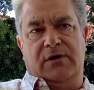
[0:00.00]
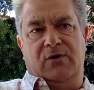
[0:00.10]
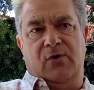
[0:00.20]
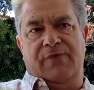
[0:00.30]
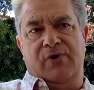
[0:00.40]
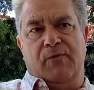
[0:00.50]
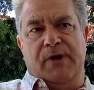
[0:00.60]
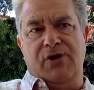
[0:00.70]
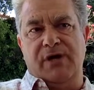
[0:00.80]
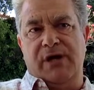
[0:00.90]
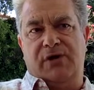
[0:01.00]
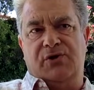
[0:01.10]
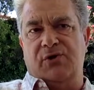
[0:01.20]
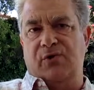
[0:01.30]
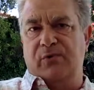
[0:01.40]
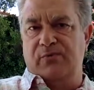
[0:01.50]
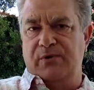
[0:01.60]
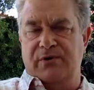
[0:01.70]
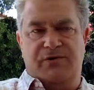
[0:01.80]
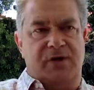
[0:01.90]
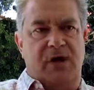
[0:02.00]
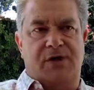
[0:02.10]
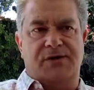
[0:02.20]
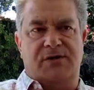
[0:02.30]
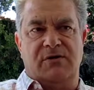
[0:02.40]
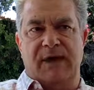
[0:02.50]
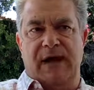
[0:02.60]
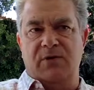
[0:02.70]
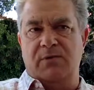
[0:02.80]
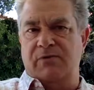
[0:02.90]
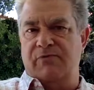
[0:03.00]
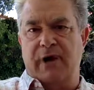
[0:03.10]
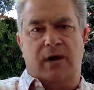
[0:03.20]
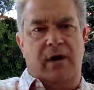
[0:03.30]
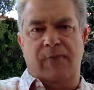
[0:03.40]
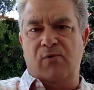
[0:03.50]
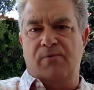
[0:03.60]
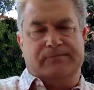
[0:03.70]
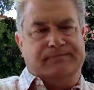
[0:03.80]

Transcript: whoever you're pitching it to, whether it's the artist, the management, the record label,